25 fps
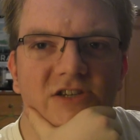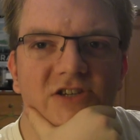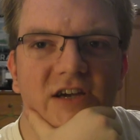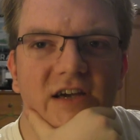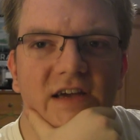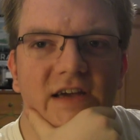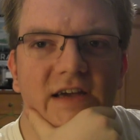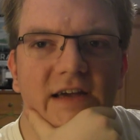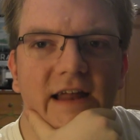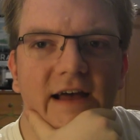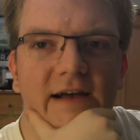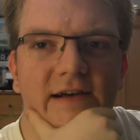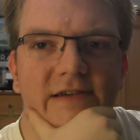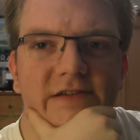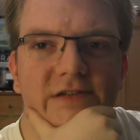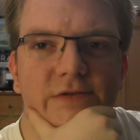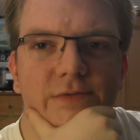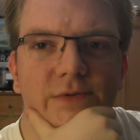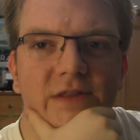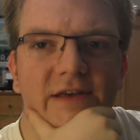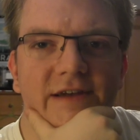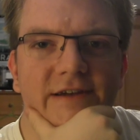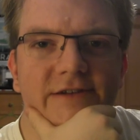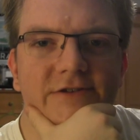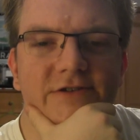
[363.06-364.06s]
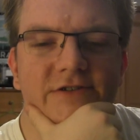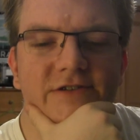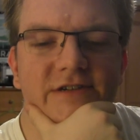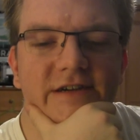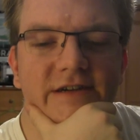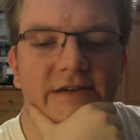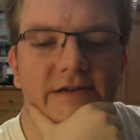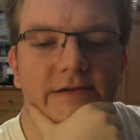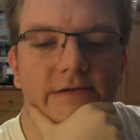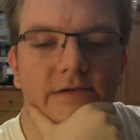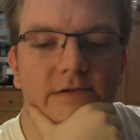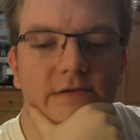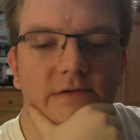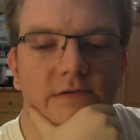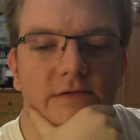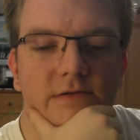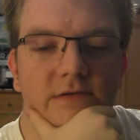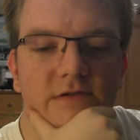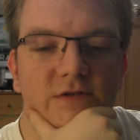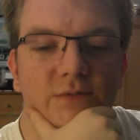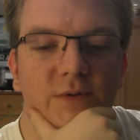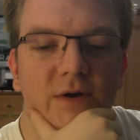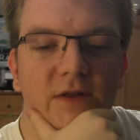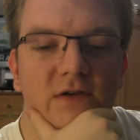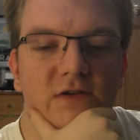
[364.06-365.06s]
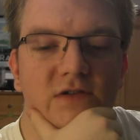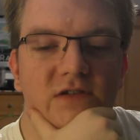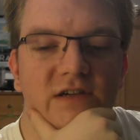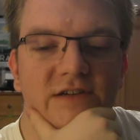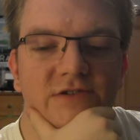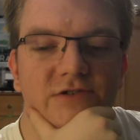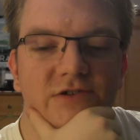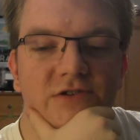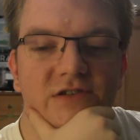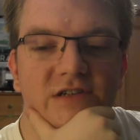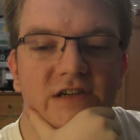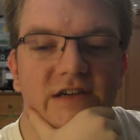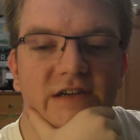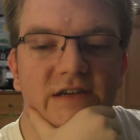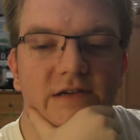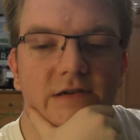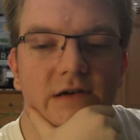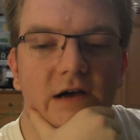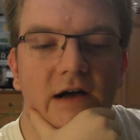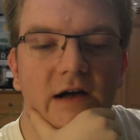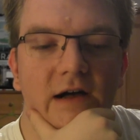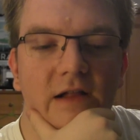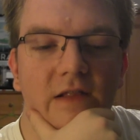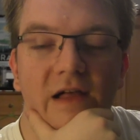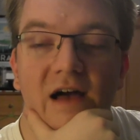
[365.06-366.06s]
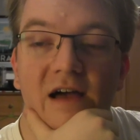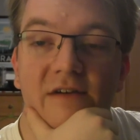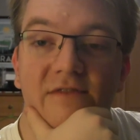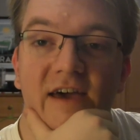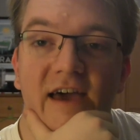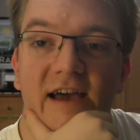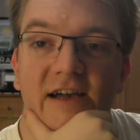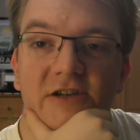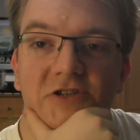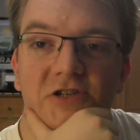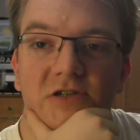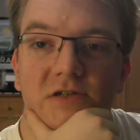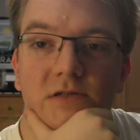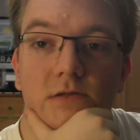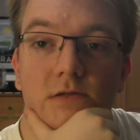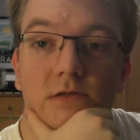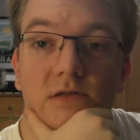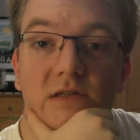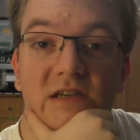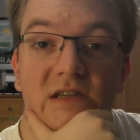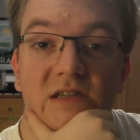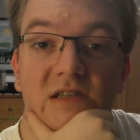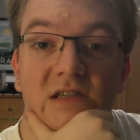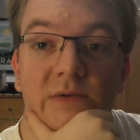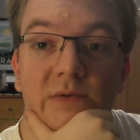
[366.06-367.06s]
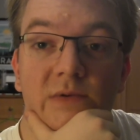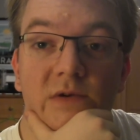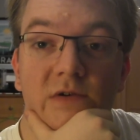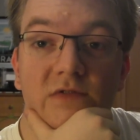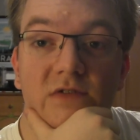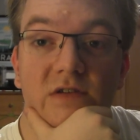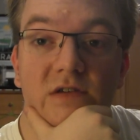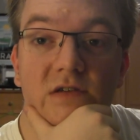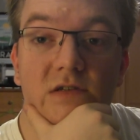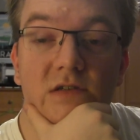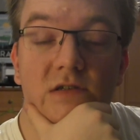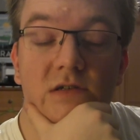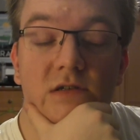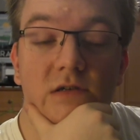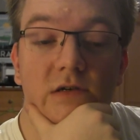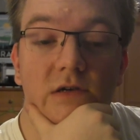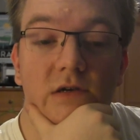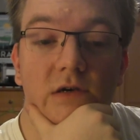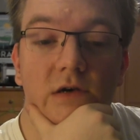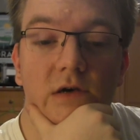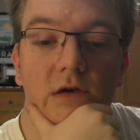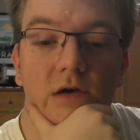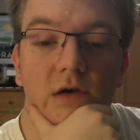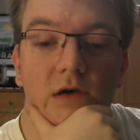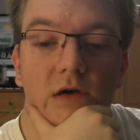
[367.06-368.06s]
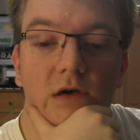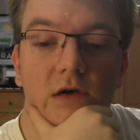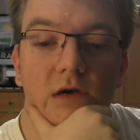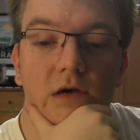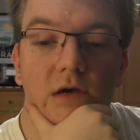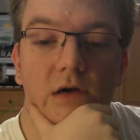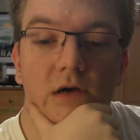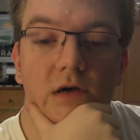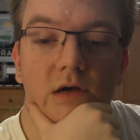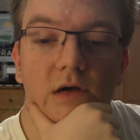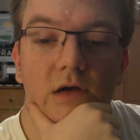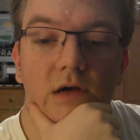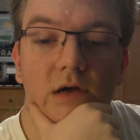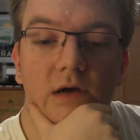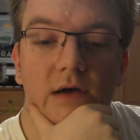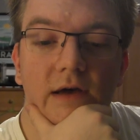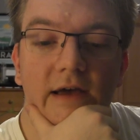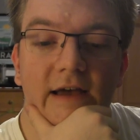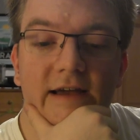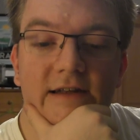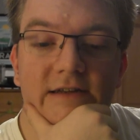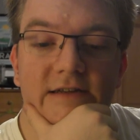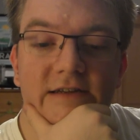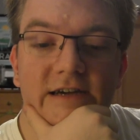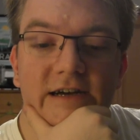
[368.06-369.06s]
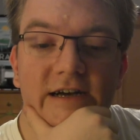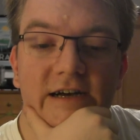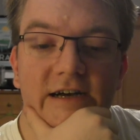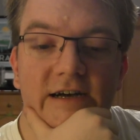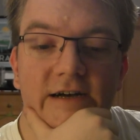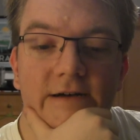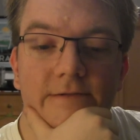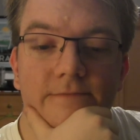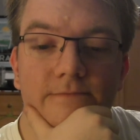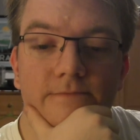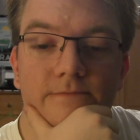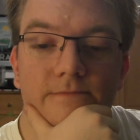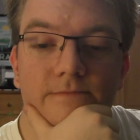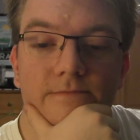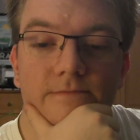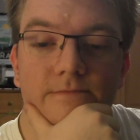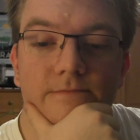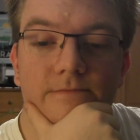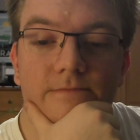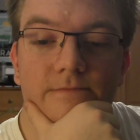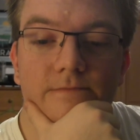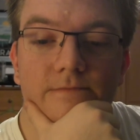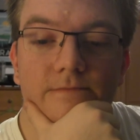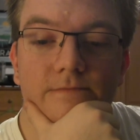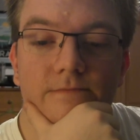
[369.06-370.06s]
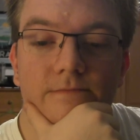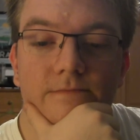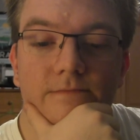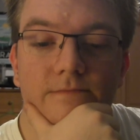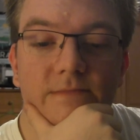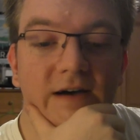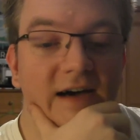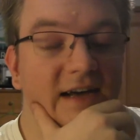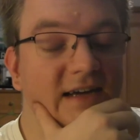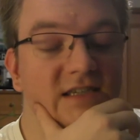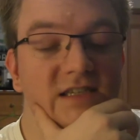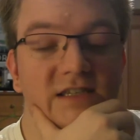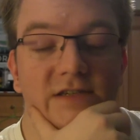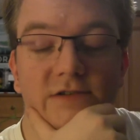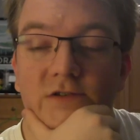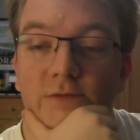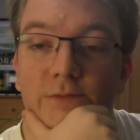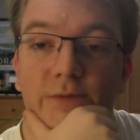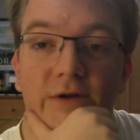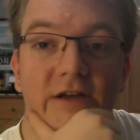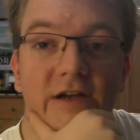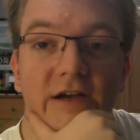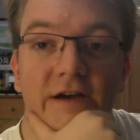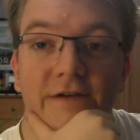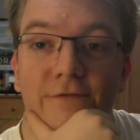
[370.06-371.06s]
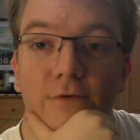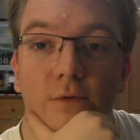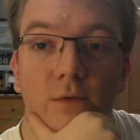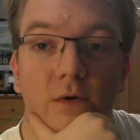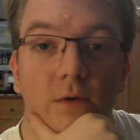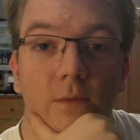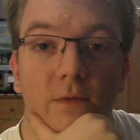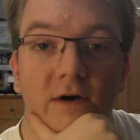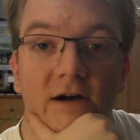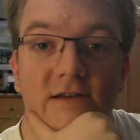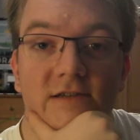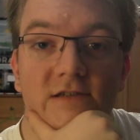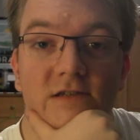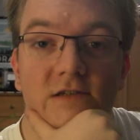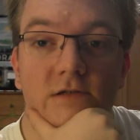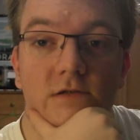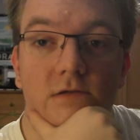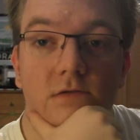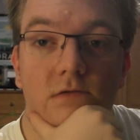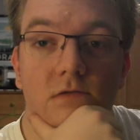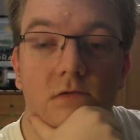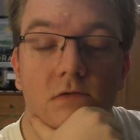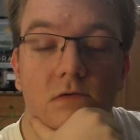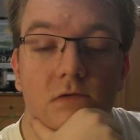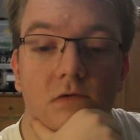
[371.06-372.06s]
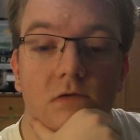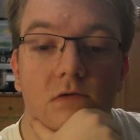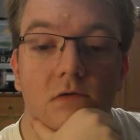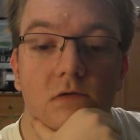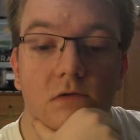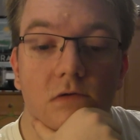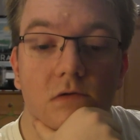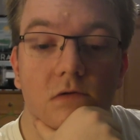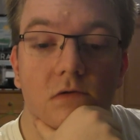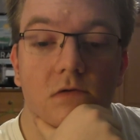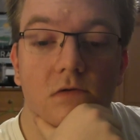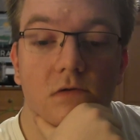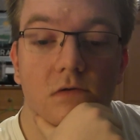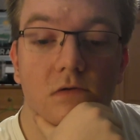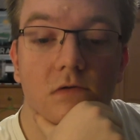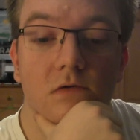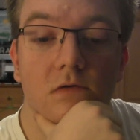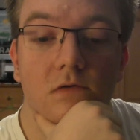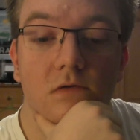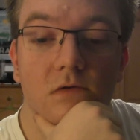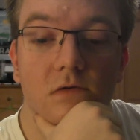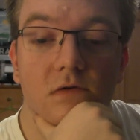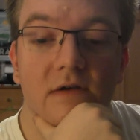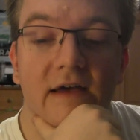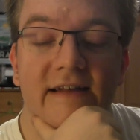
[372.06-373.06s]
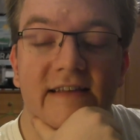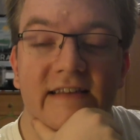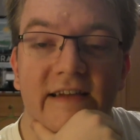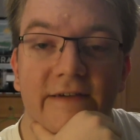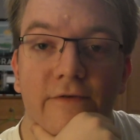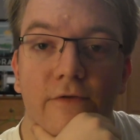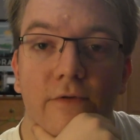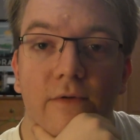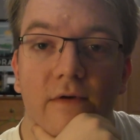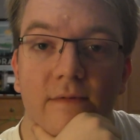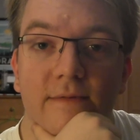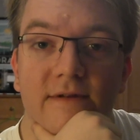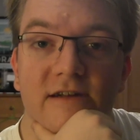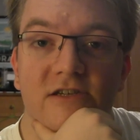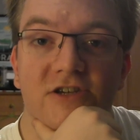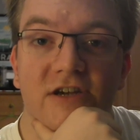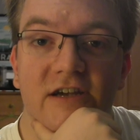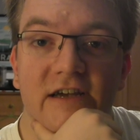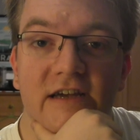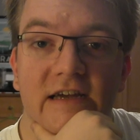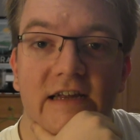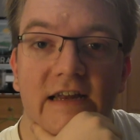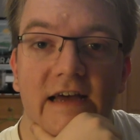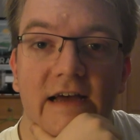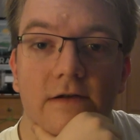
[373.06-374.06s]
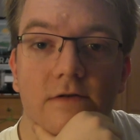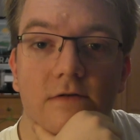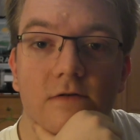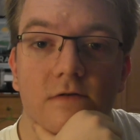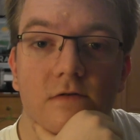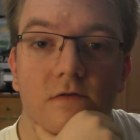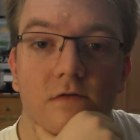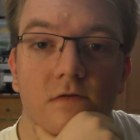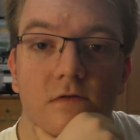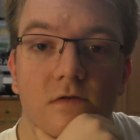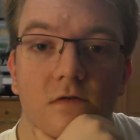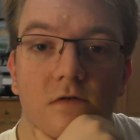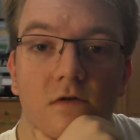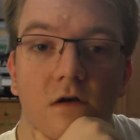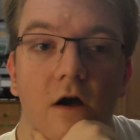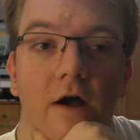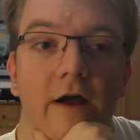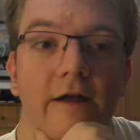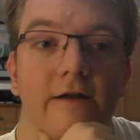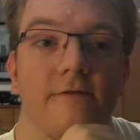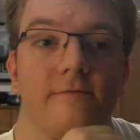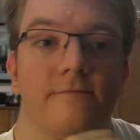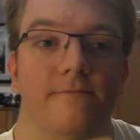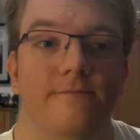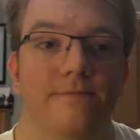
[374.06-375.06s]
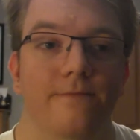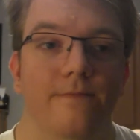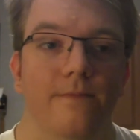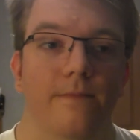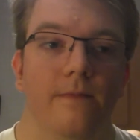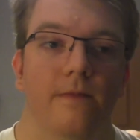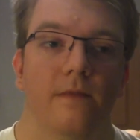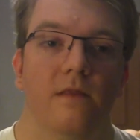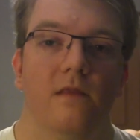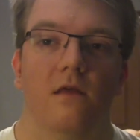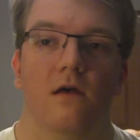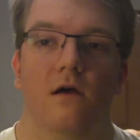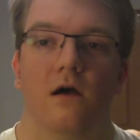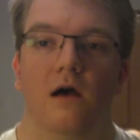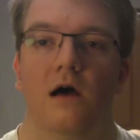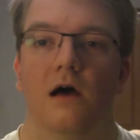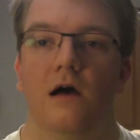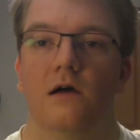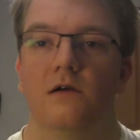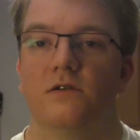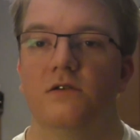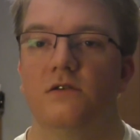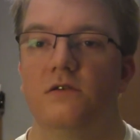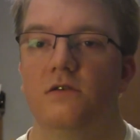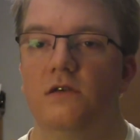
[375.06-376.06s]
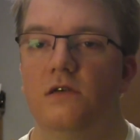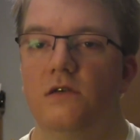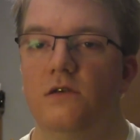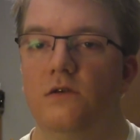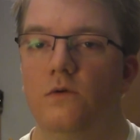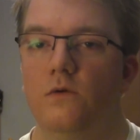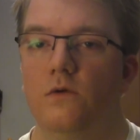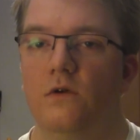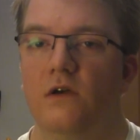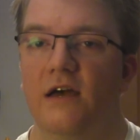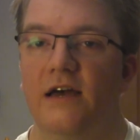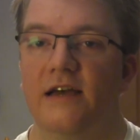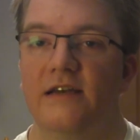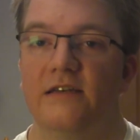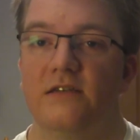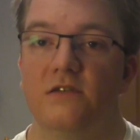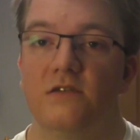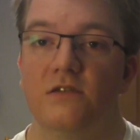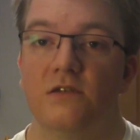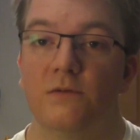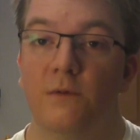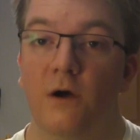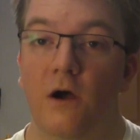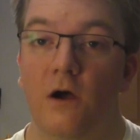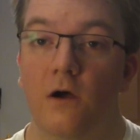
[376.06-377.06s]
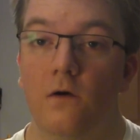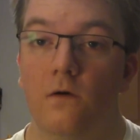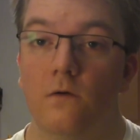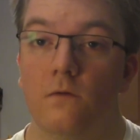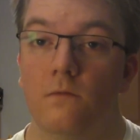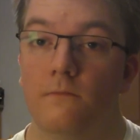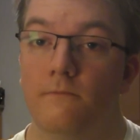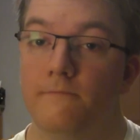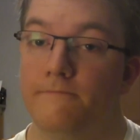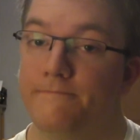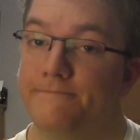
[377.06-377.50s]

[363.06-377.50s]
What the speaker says: checking it out because it's really interesting. It's one of those interesting live-action Disney movies. And honestly, it was pretty good for what it was. Yeah, definitely recommend checking it out. All right, I'll see you guys tomorrow.